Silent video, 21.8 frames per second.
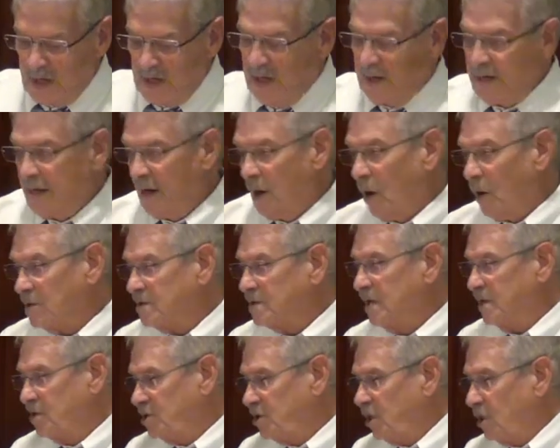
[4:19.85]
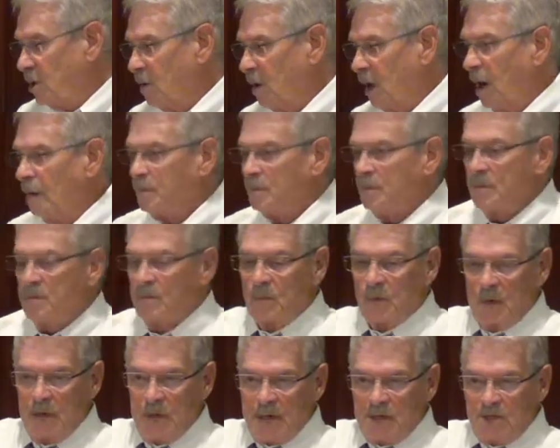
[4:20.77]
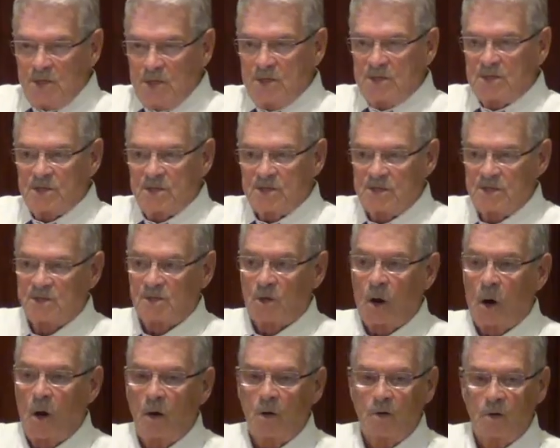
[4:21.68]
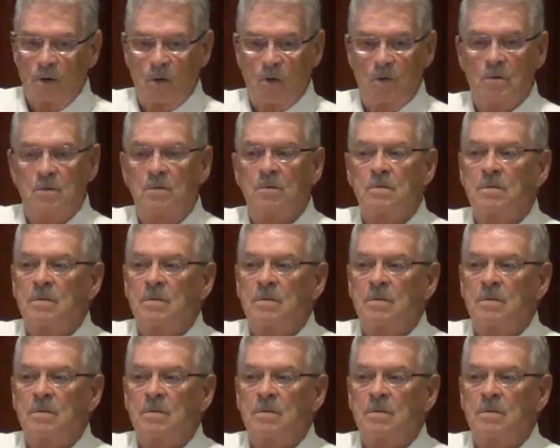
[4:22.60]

And they all said, Cheer up, Jesus is calling you.